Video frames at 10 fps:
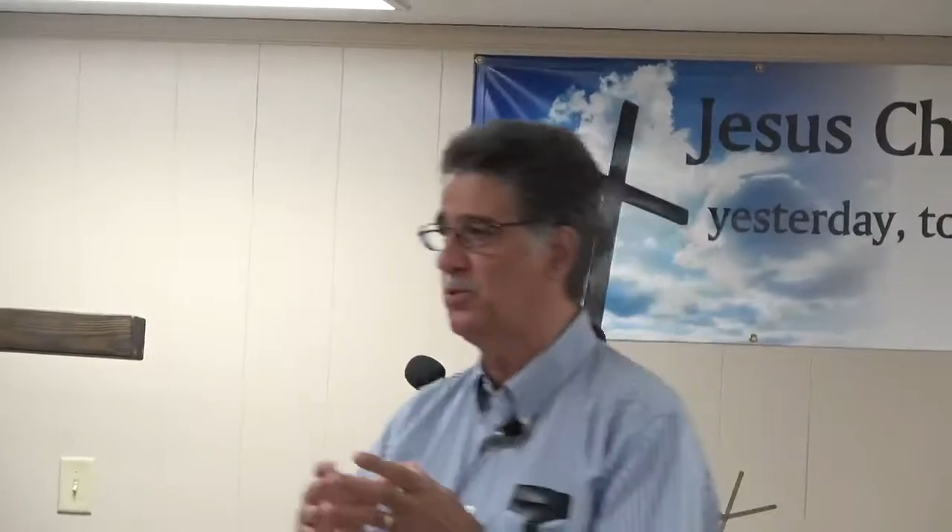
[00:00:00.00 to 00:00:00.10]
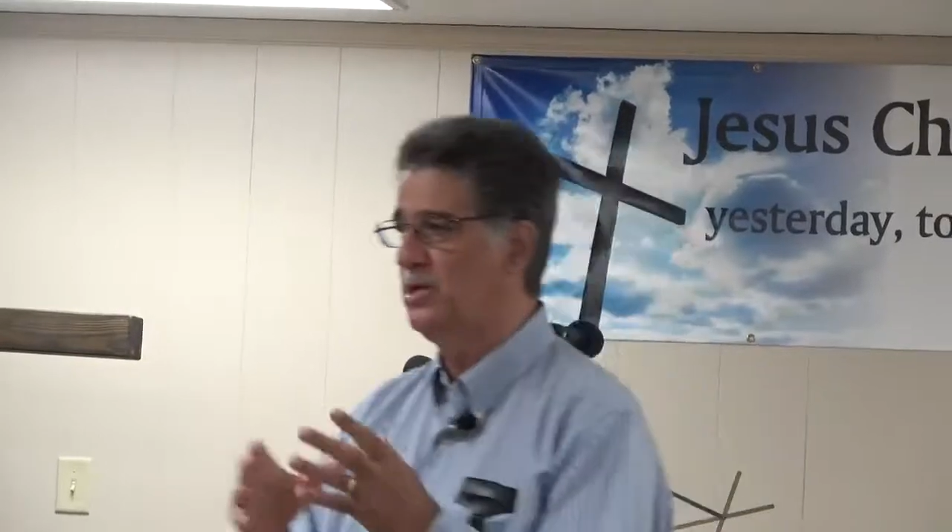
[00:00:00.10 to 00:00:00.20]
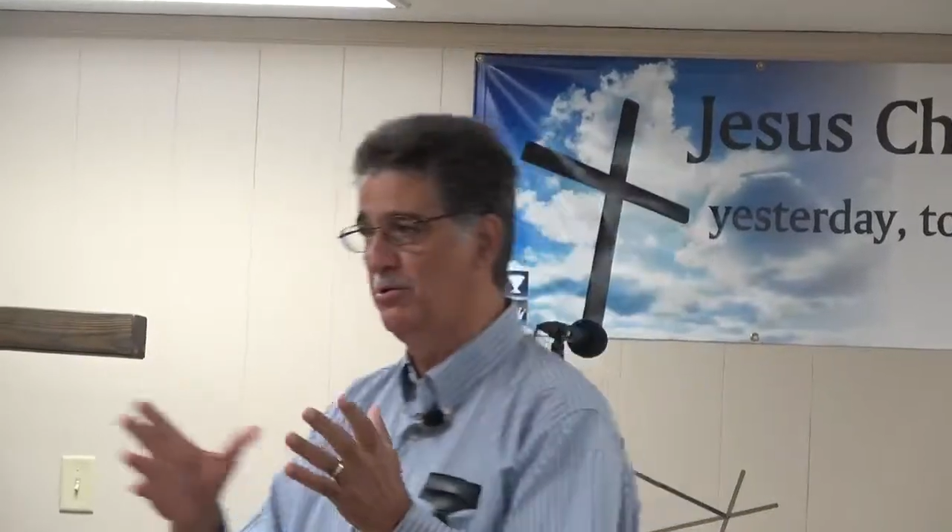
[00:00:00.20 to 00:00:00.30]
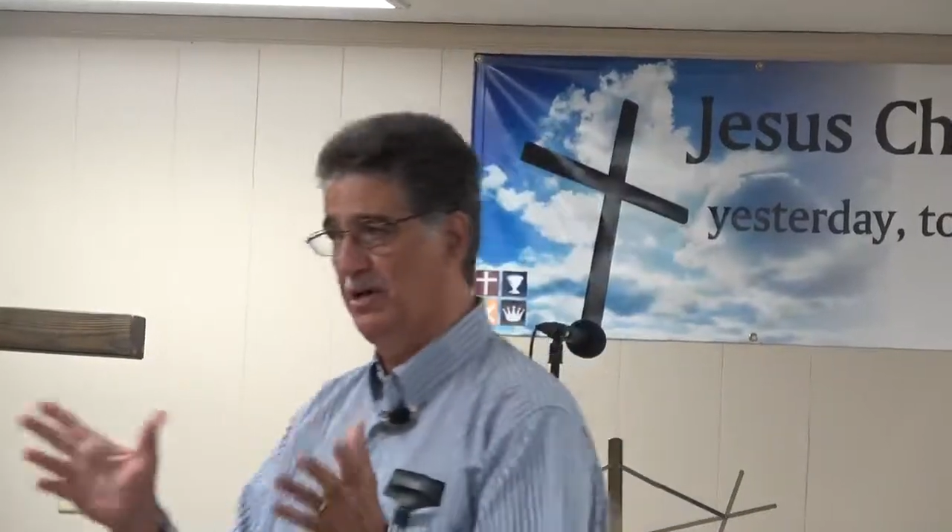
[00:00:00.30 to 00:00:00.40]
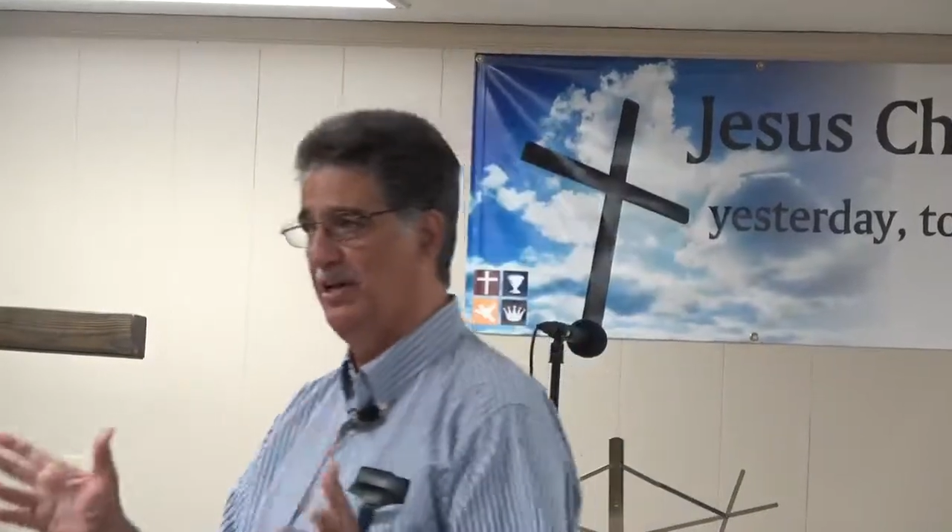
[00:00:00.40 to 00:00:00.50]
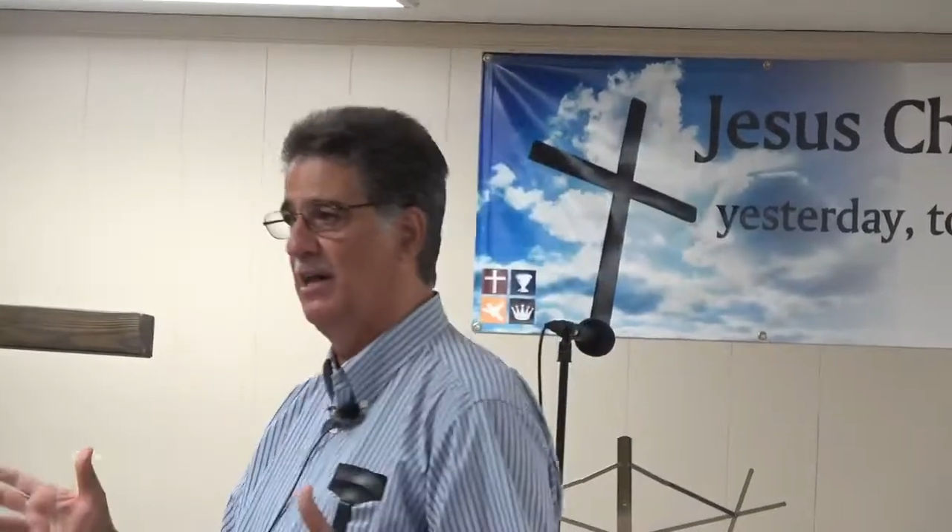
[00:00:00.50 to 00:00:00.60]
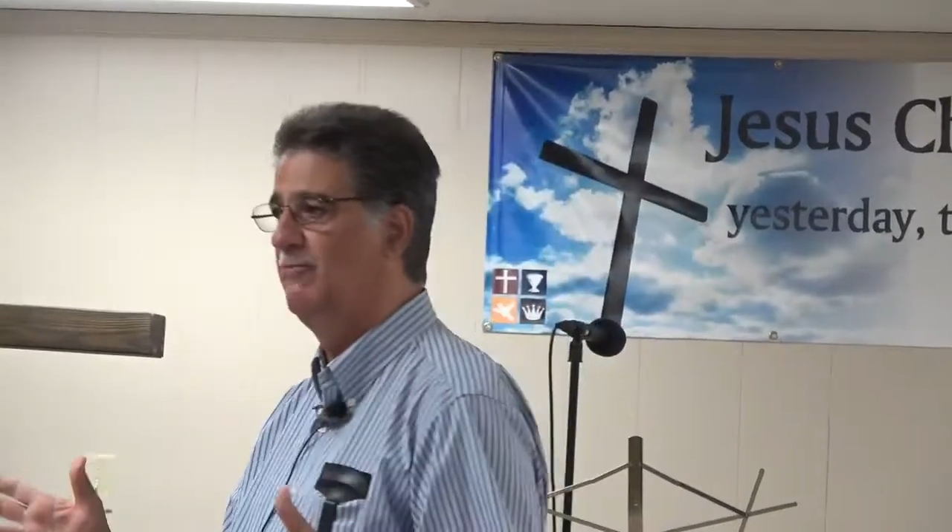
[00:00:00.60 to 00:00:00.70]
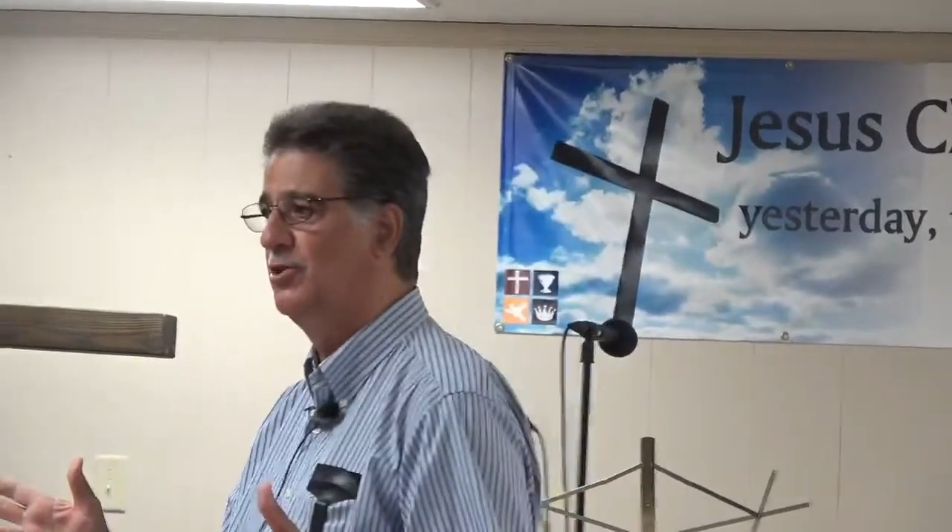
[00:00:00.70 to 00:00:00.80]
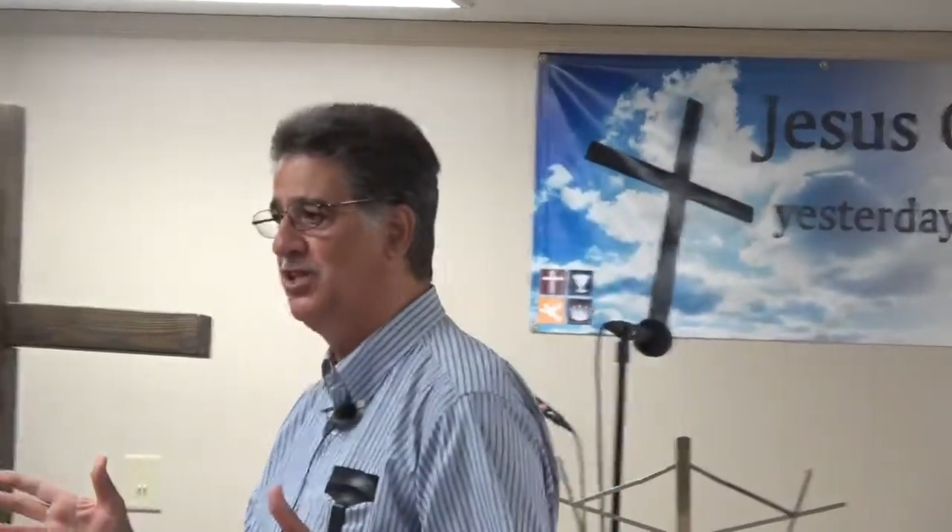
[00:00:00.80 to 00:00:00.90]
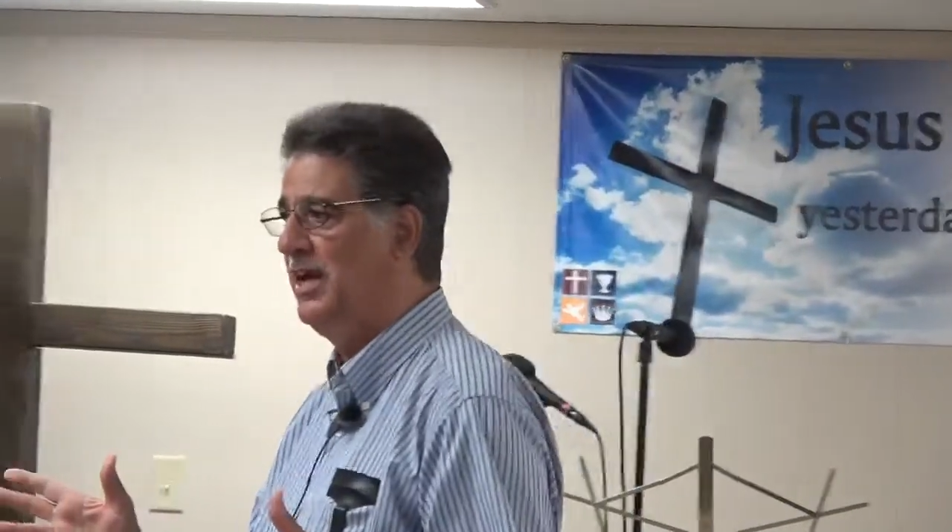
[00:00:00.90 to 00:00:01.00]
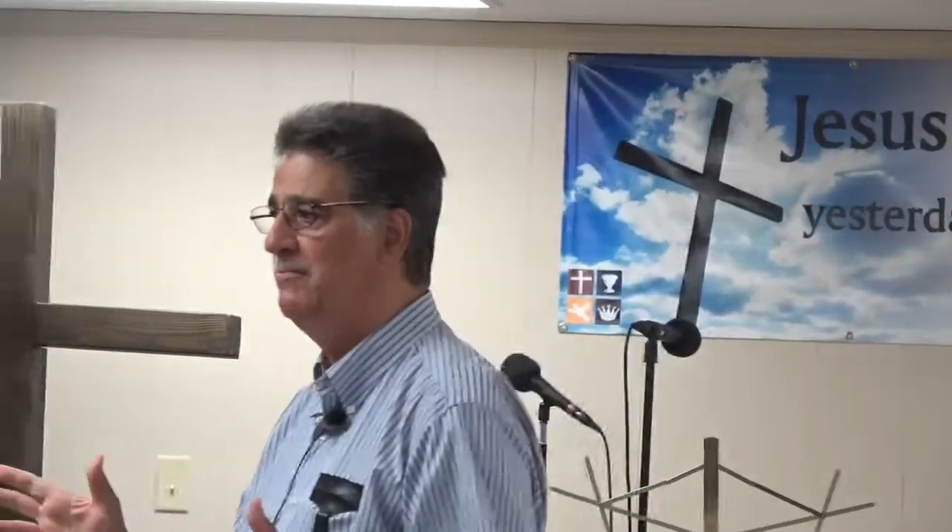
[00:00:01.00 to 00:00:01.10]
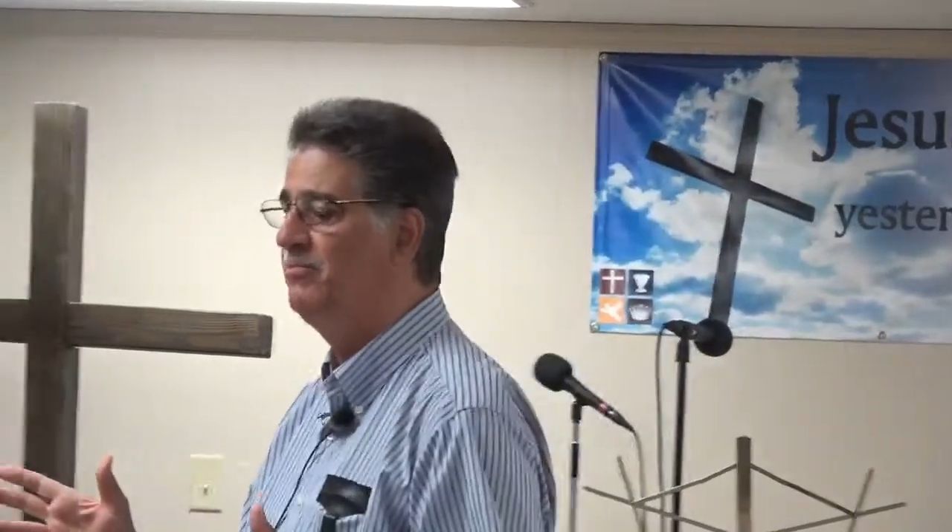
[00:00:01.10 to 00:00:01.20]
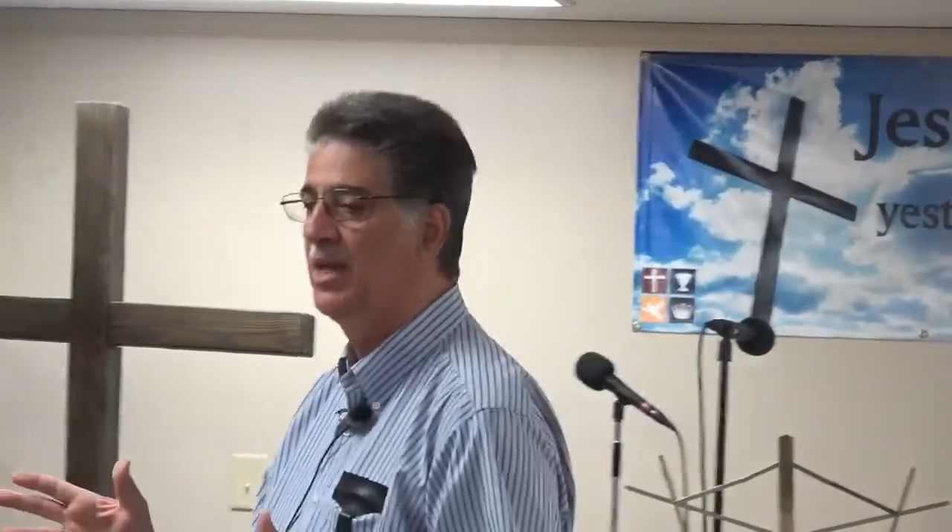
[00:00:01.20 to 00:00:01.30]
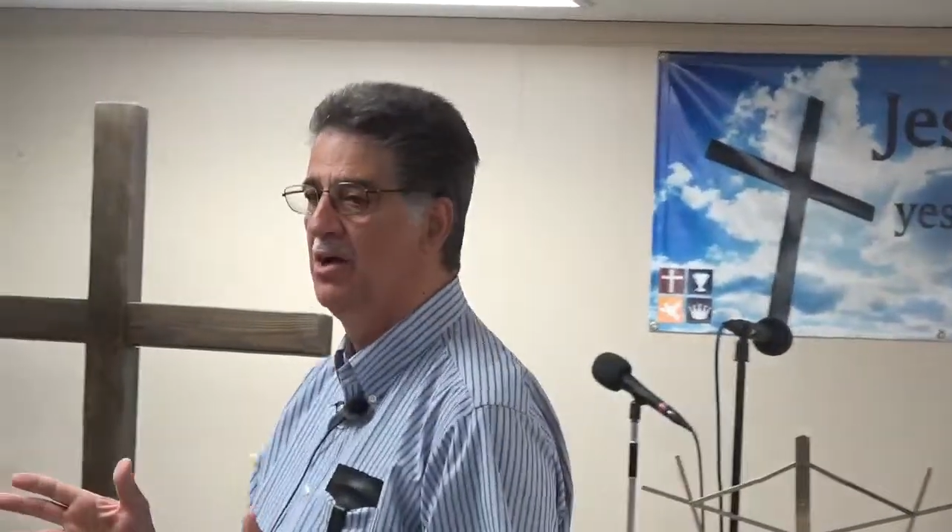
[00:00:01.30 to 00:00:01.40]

when you were in love with them